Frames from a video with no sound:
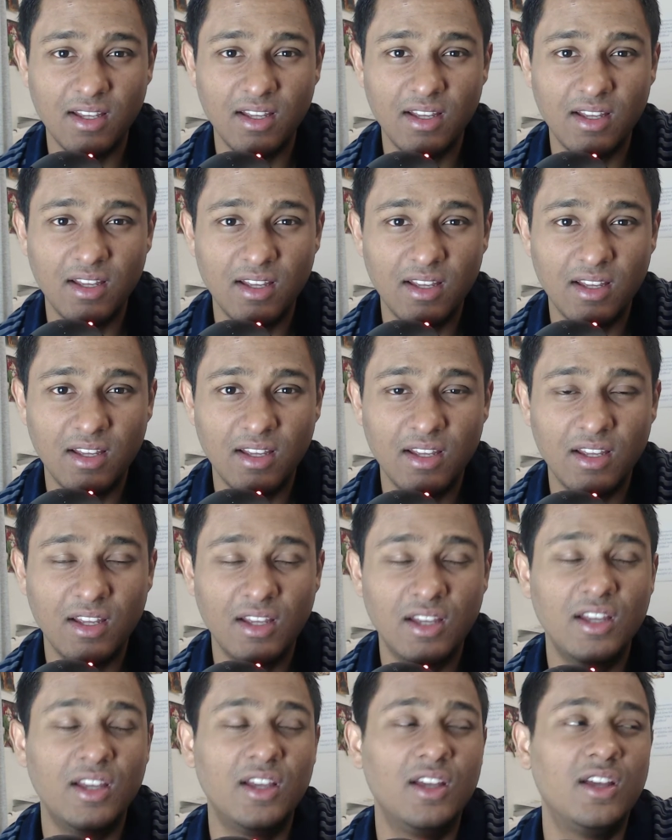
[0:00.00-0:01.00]

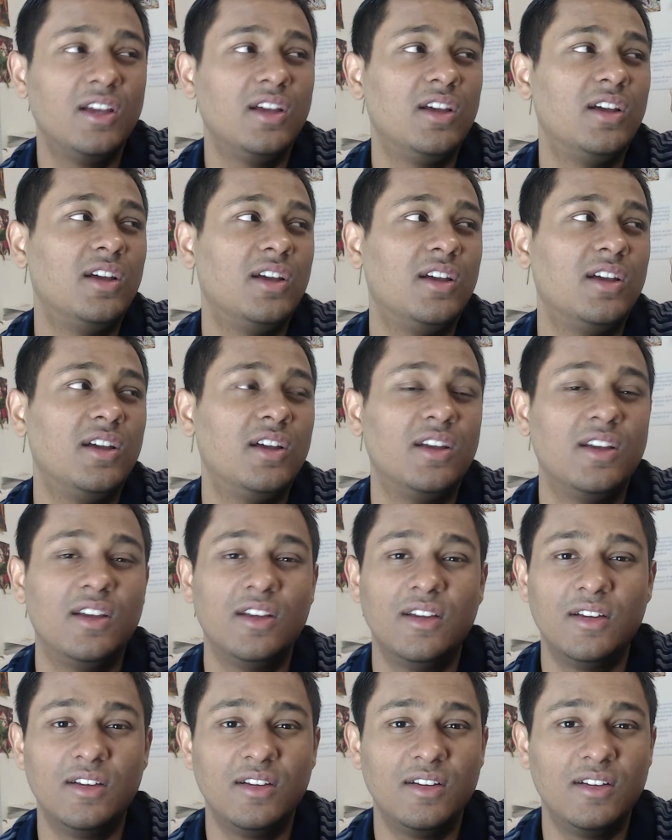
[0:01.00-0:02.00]

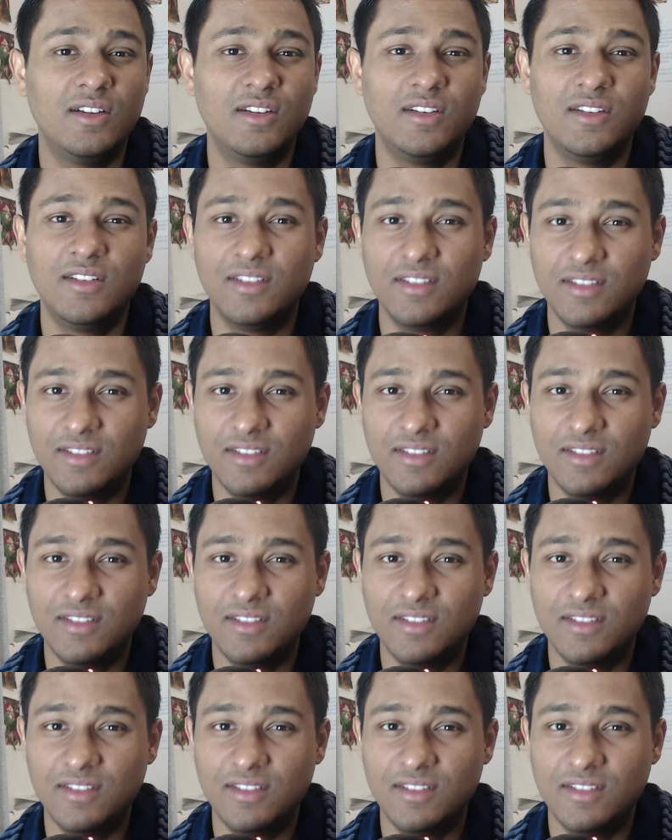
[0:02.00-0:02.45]
Nothing is said.